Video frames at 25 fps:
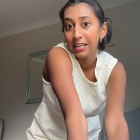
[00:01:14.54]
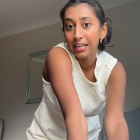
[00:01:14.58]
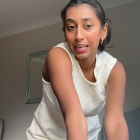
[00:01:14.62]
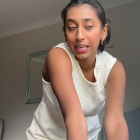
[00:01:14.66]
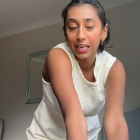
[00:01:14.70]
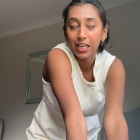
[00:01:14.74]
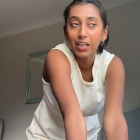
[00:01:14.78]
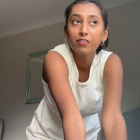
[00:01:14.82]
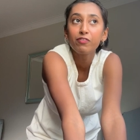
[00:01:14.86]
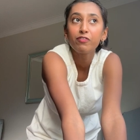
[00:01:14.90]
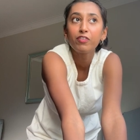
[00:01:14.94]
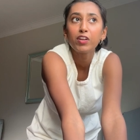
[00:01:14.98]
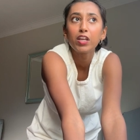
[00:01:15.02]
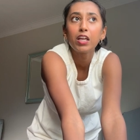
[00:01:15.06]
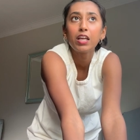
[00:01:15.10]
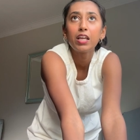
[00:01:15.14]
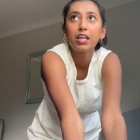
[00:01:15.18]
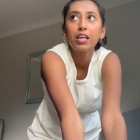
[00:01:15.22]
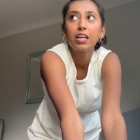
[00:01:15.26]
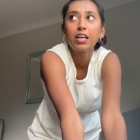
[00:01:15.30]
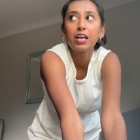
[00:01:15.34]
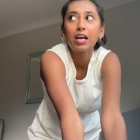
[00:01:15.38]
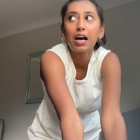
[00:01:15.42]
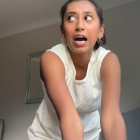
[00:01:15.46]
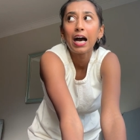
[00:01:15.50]
if
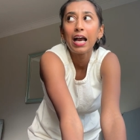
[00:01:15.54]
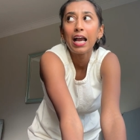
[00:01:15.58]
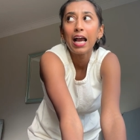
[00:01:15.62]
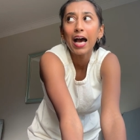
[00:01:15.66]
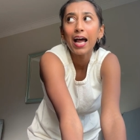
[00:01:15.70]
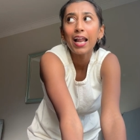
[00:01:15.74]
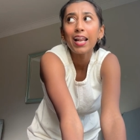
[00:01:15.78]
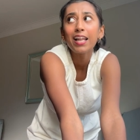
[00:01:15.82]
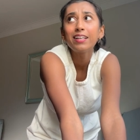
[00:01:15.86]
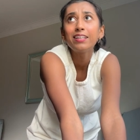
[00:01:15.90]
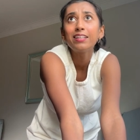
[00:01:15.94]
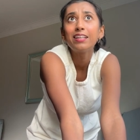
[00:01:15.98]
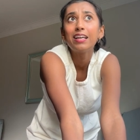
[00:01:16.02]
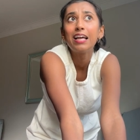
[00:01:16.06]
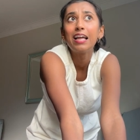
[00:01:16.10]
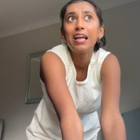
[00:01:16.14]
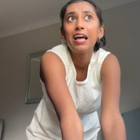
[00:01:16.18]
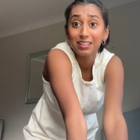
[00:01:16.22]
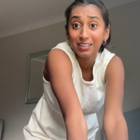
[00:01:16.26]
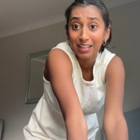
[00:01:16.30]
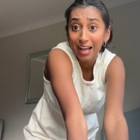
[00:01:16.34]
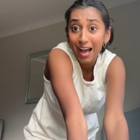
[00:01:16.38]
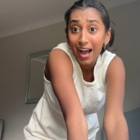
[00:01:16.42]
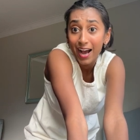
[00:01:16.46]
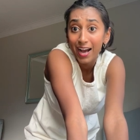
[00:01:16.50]
I had
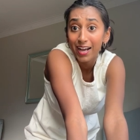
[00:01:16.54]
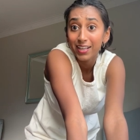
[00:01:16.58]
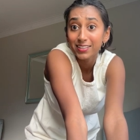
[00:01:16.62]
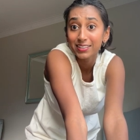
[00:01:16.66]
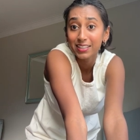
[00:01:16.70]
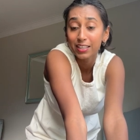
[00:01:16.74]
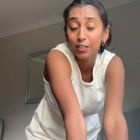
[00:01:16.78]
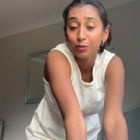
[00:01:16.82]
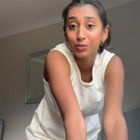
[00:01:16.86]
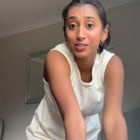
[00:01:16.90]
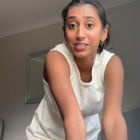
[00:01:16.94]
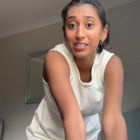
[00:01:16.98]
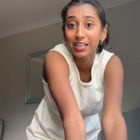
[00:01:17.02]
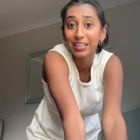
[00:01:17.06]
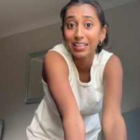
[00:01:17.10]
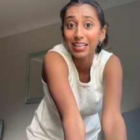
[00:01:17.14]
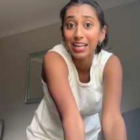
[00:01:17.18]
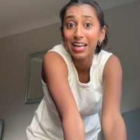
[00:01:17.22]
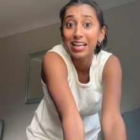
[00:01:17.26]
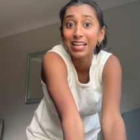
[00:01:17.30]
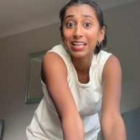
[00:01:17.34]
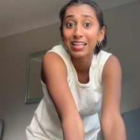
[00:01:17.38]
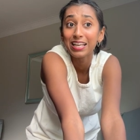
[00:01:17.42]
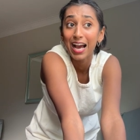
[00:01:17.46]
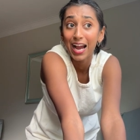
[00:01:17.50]
class and it was like
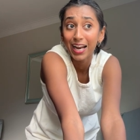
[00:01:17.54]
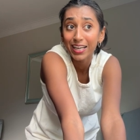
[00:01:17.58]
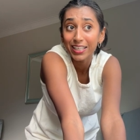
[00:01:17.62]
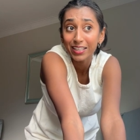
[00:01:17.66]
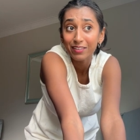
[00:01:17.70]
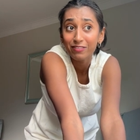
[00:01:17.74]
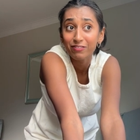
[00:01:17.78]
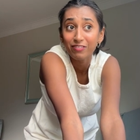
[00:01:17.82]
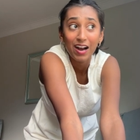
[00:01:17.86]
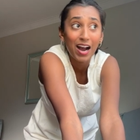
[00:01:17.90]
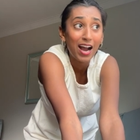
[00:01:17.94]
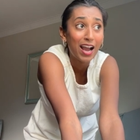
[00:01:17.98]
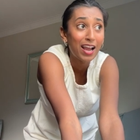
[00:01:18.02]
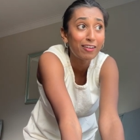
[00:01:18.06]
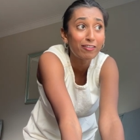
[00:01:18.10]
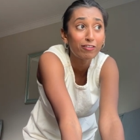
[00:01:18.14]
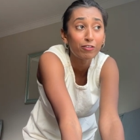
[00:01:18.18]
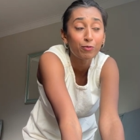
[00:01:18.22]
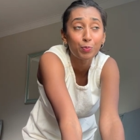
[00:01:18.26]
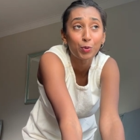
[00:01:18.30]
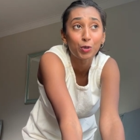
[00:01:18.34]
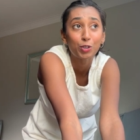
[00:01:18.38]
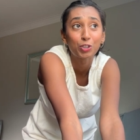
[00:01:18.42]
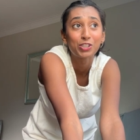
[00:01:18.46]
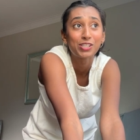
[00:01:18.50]

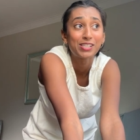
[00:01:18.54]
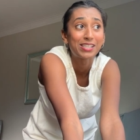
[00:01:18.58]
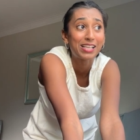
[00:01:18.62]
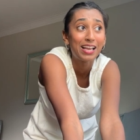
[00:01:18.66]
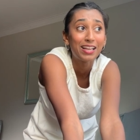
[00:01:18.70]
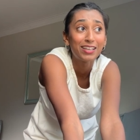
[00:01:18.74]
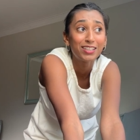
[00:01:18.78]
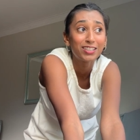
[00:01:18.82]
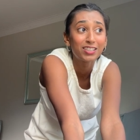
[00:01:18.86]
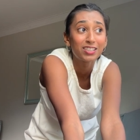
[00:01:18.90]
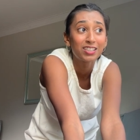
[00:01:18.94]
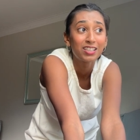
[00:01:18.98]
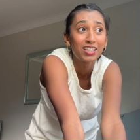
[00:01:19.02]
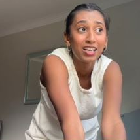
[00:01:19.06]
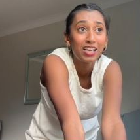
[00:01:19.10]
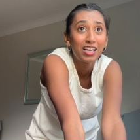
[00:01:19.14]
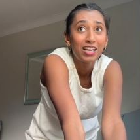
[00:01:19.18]
95%